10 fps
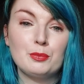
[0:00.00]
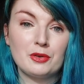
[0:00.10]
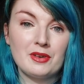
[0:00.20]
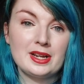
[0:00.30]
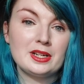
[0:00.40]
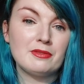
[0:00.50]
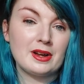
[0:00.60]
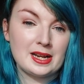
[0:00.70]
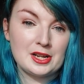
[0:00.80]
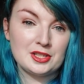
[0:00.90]
provided
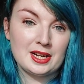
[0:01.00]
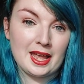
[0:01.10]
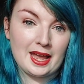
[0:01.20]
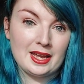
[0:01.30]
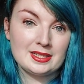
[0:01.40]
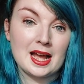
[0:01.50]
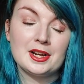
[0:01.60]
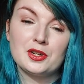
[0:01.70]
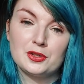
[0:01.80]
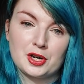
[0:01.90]
financial aid
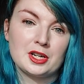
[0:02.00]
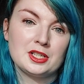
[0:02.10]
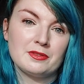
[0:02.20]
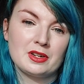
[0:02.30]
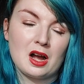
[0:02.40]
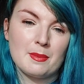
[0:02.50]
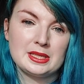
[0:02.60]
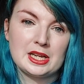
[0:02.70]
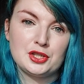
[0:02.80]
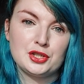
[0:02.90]
and alternative
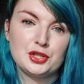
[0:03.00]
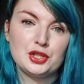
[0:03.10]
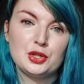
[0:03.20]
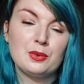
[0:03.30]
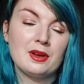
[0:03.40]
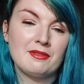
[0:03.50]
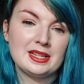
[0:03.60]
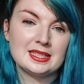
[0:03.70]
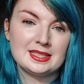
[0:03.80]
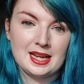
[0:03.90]
accommodation to
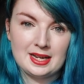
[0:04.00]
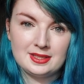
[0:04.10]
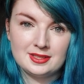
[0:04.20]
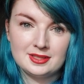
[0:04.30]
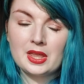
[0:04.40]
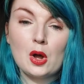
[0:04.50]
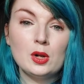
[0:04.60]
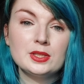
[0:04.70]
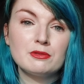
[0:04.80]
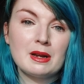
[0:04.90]
evicted tenants. They
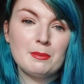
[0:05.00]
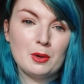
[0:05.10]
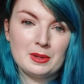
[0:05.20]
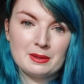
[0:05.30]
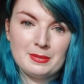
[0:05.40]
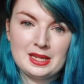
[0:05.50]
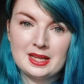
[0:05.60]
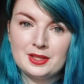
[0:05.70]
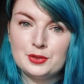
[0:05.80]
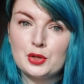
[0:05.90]
also ran public
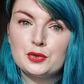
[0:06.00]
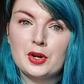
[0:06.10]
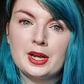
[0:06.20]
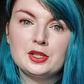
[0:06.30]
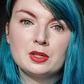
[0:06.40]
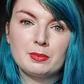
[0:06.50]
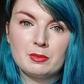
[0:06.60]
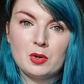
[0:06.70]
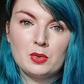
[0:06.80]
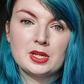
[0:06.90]
meetings, tried to
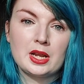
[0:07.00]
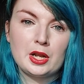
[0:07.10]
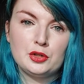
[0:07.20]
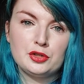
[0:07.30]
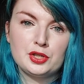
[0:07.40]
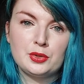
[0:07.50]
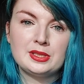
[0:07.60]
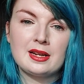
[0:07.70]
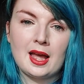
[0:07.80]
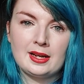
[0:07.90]
promote and
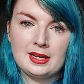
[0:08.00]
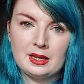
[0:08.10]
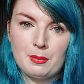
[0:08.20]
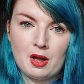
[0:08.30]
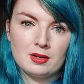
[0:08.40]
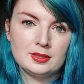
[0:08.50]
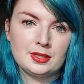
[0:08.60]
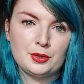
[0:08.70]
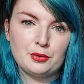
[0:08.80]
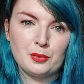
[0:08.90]
introduce Land League
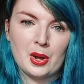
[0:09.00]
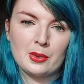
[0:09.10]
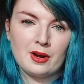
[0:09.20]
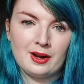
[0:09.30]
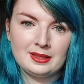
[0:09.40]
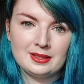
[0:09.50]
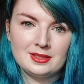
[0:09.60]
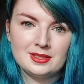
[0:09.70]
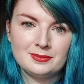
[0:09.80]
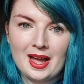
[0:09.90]
policy throughout
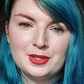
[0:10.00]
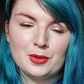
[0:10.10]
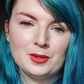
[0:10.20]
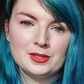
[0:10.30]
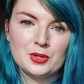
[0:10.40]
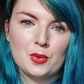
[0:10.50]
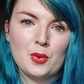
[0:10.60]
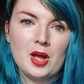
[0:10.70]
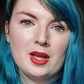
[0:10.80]
Ireland, and also